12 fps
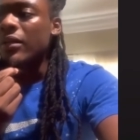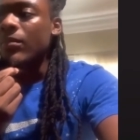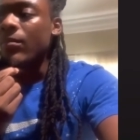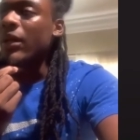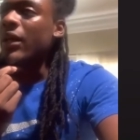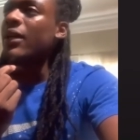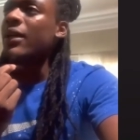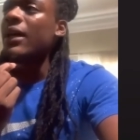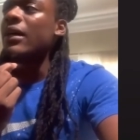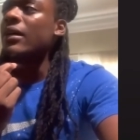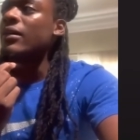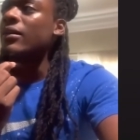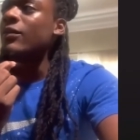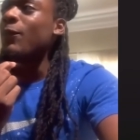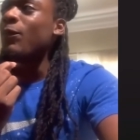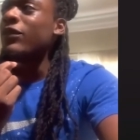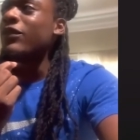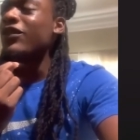man, like,
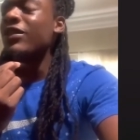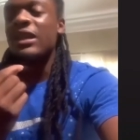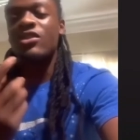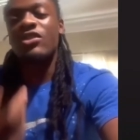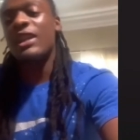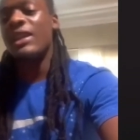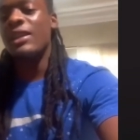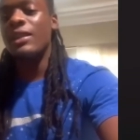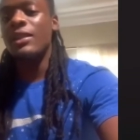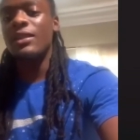should I try it again?